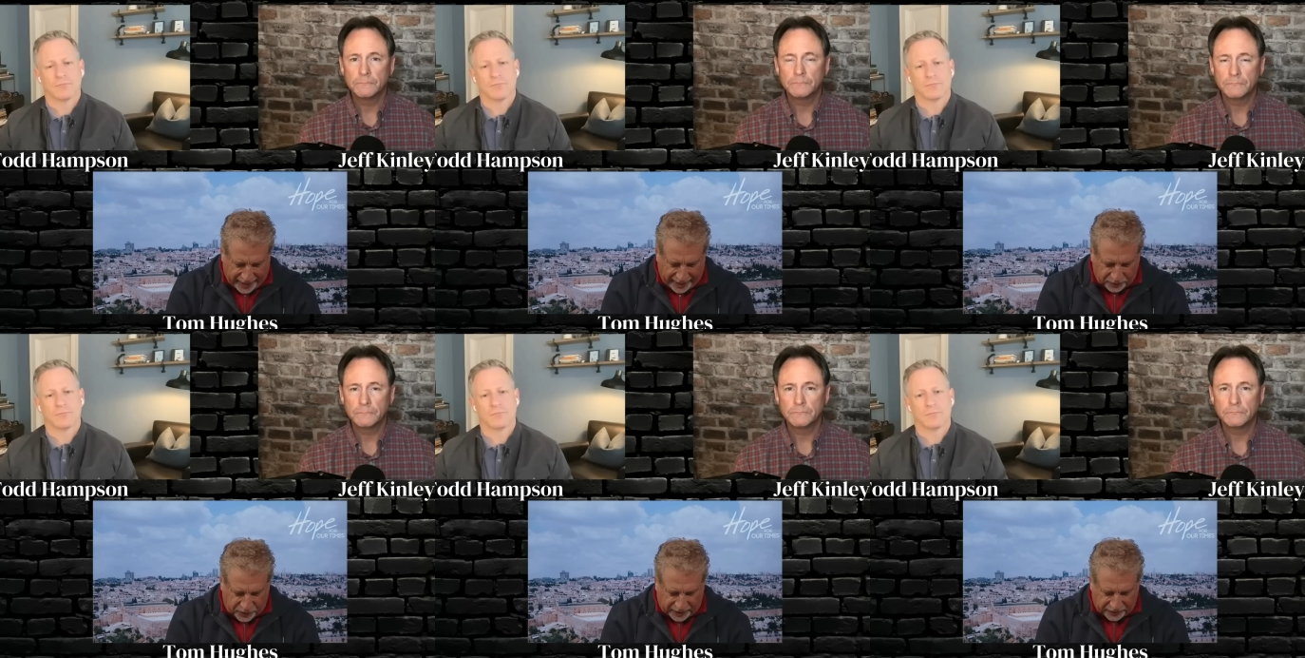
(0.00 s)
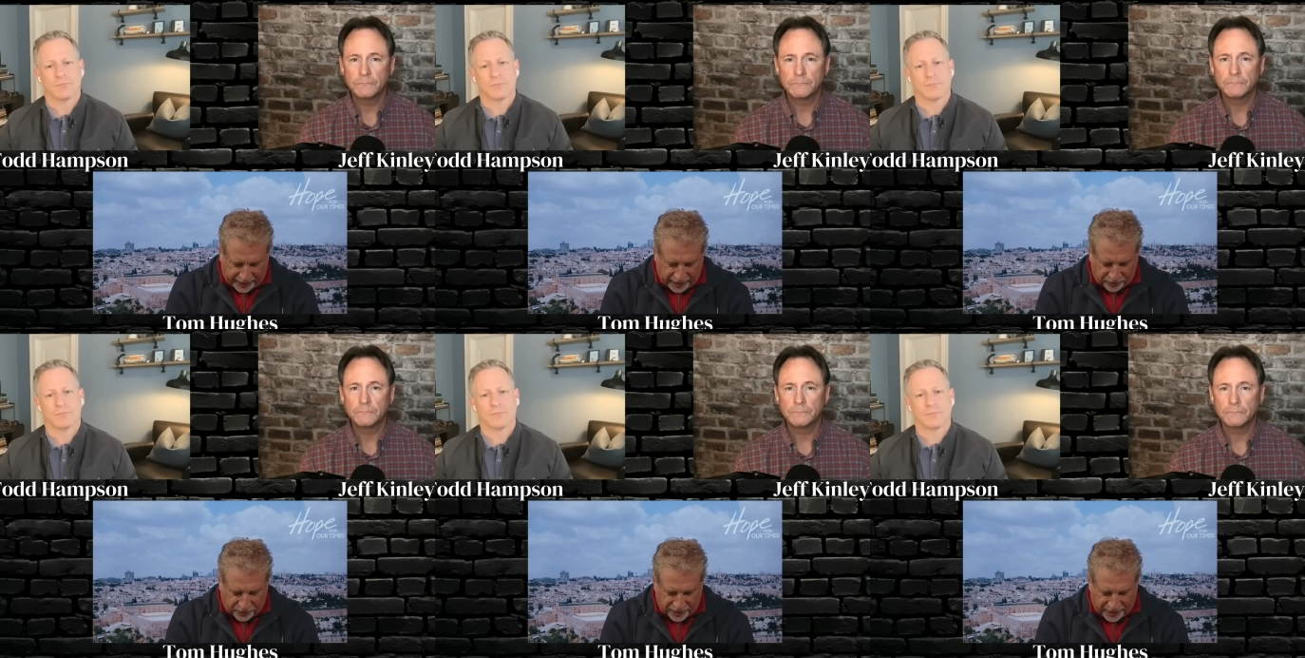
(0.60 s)
Speaker 1: and
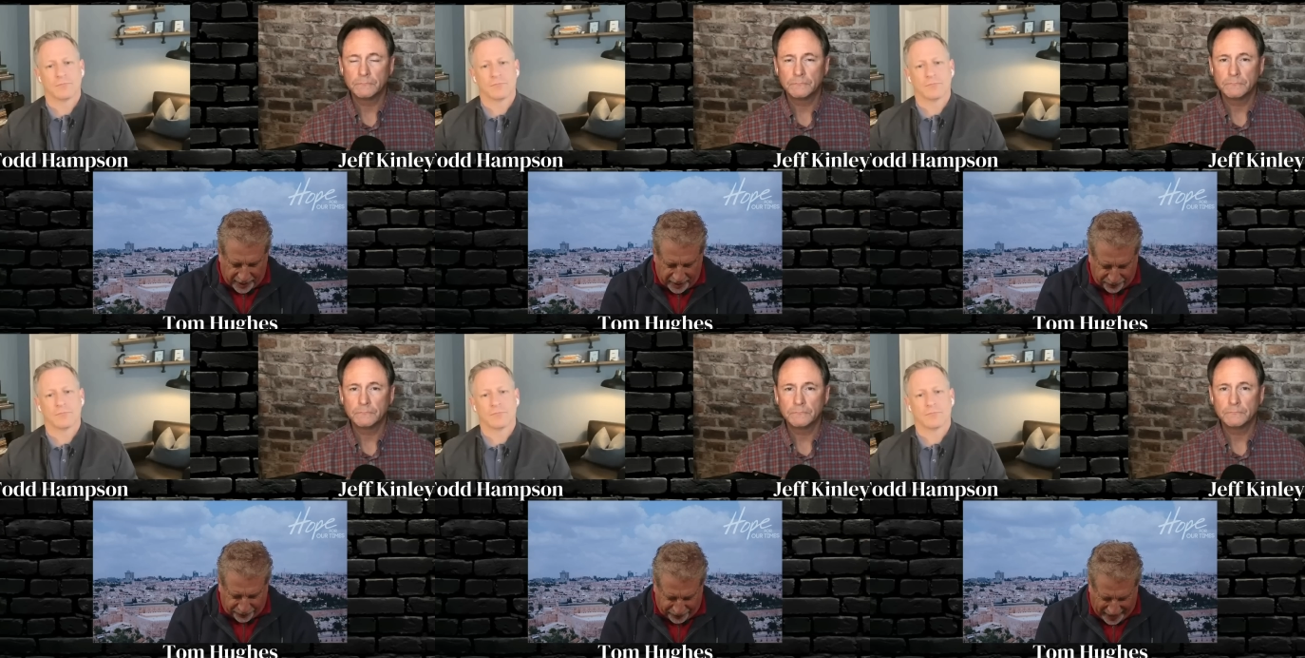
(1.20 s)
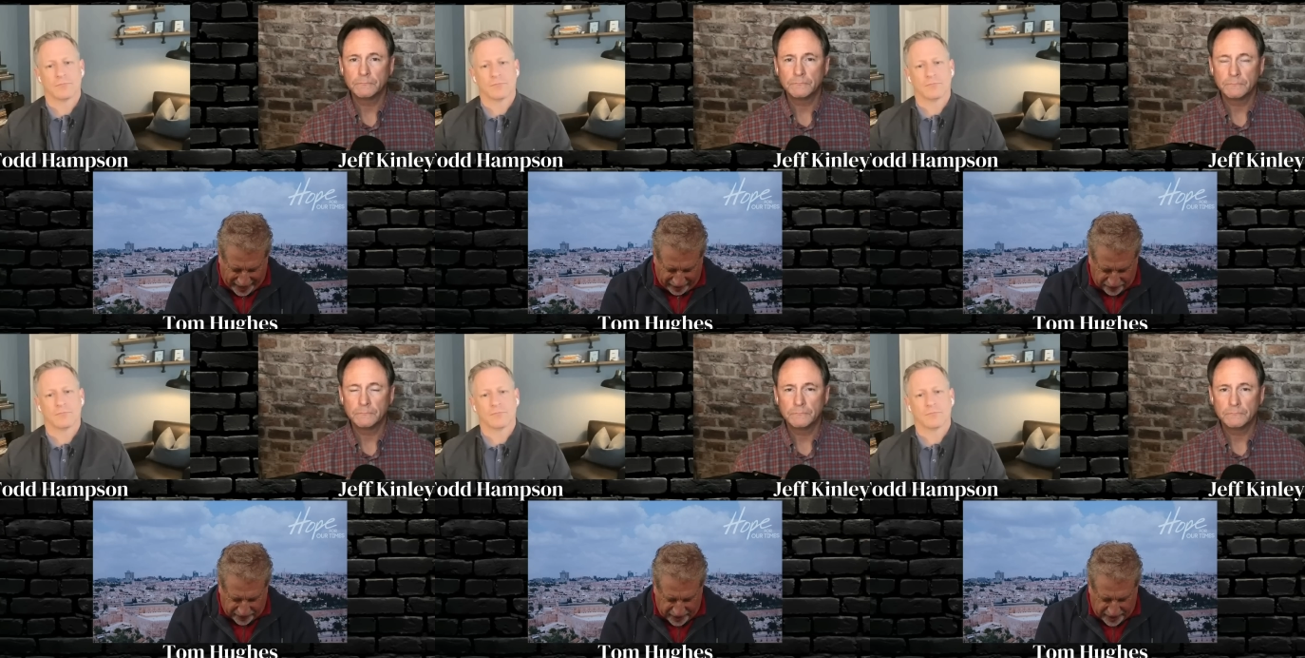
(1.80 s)
Gentiles are the unsaved.